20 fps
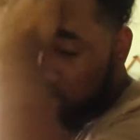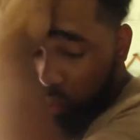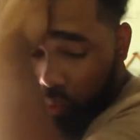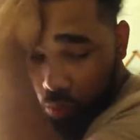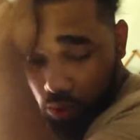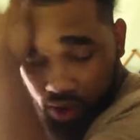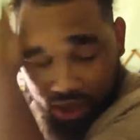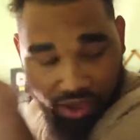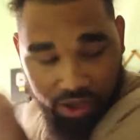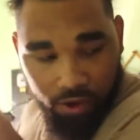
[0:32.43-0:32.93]

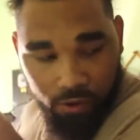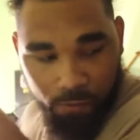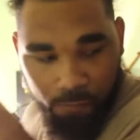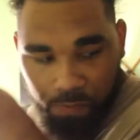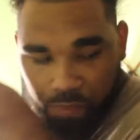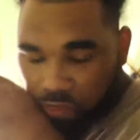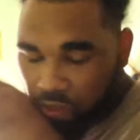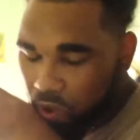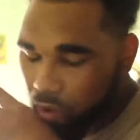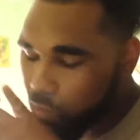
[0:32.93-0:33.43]
Well,
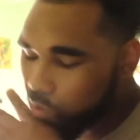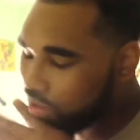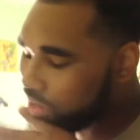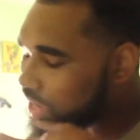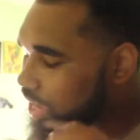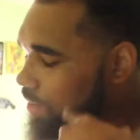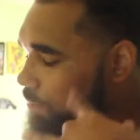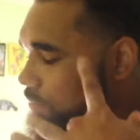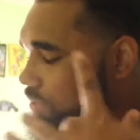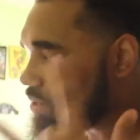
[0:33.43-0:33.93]
what
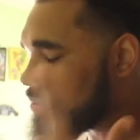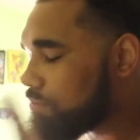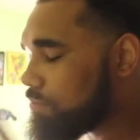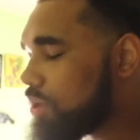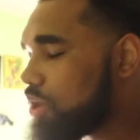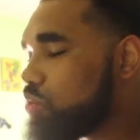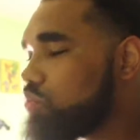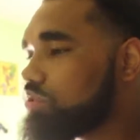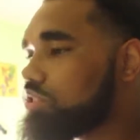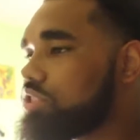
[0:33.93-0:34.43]
came in the
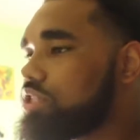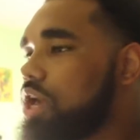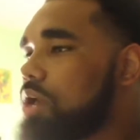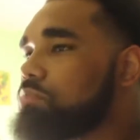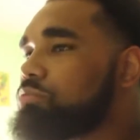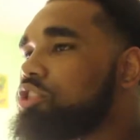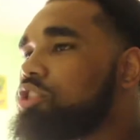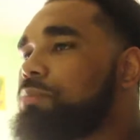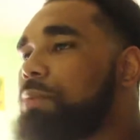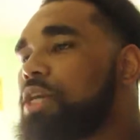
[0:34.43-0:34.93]
mail was
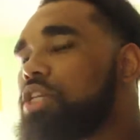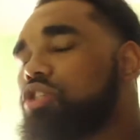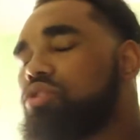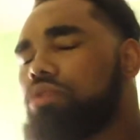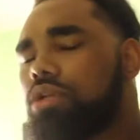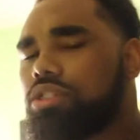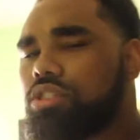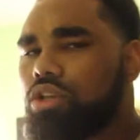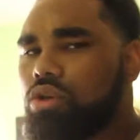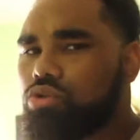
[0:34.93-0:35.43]
something
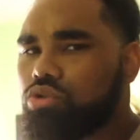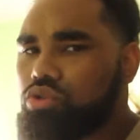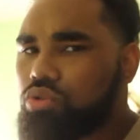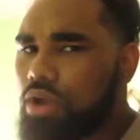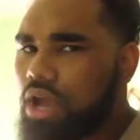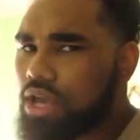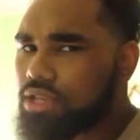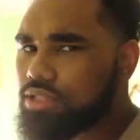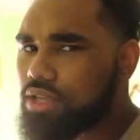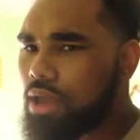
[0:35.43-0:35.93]
special. I told you
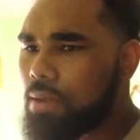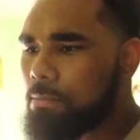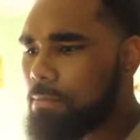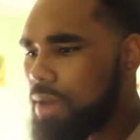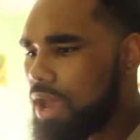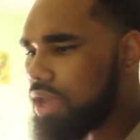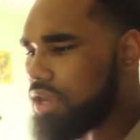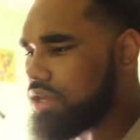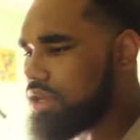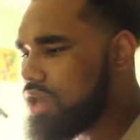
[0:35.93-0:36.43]
guys I
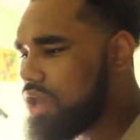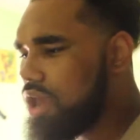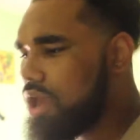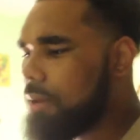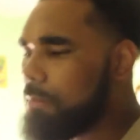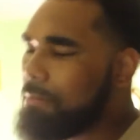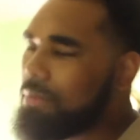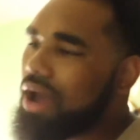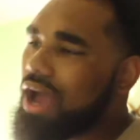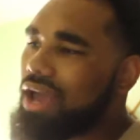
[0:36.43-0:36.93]
might
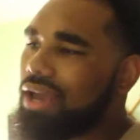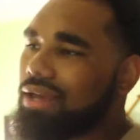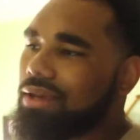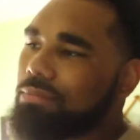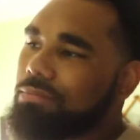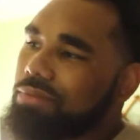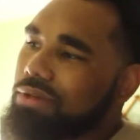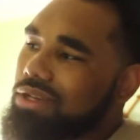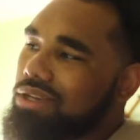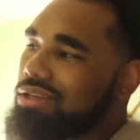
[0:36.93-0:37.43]
buy
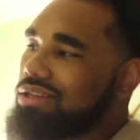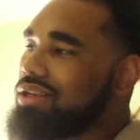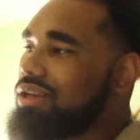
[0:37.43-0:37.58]
it, but